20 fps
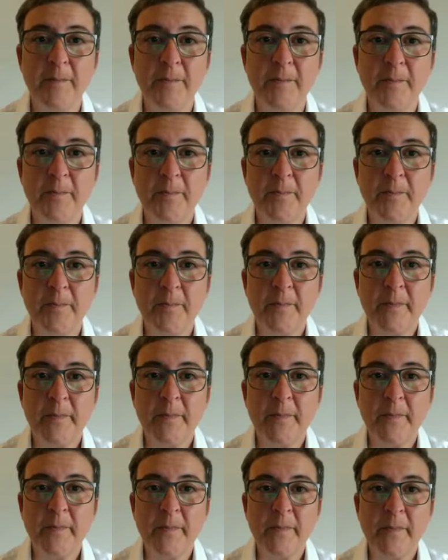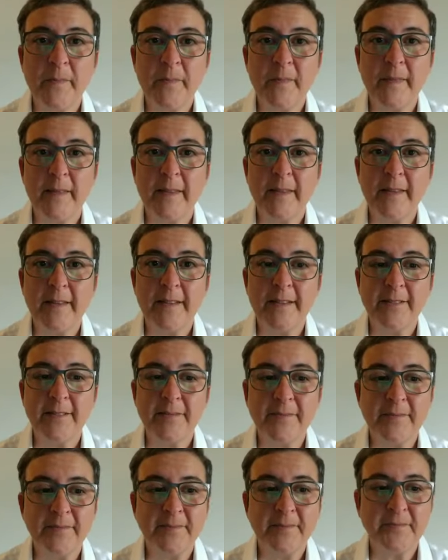
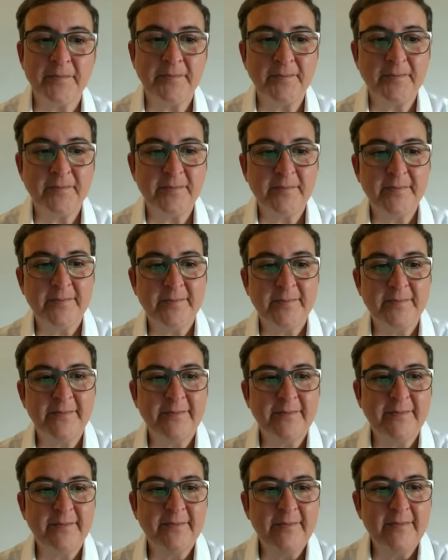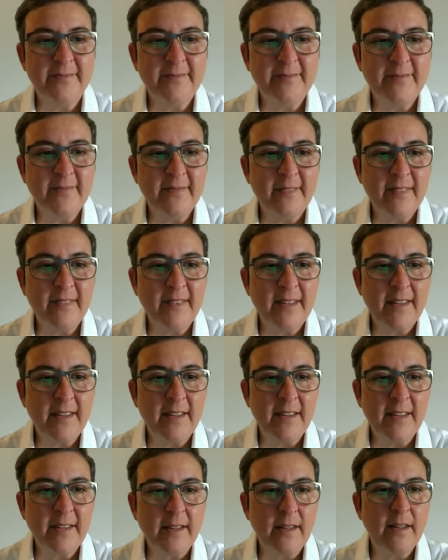
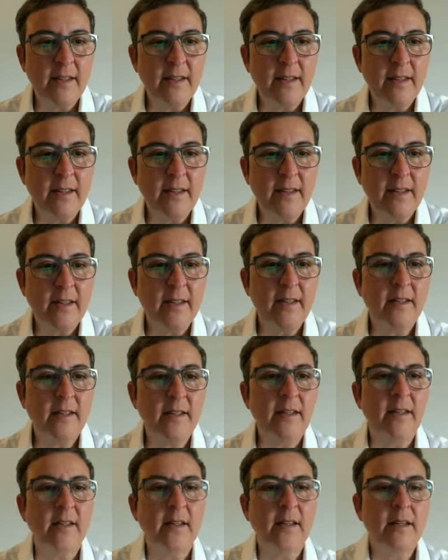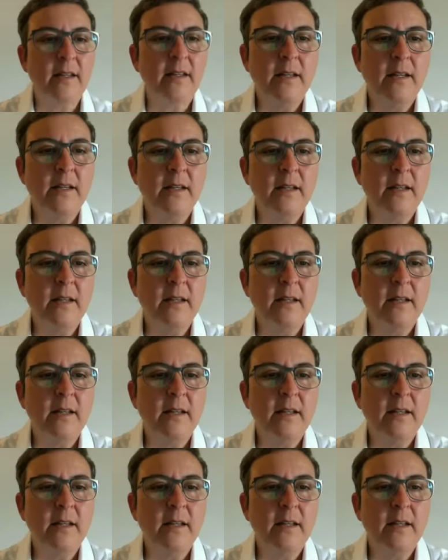Nothing is said.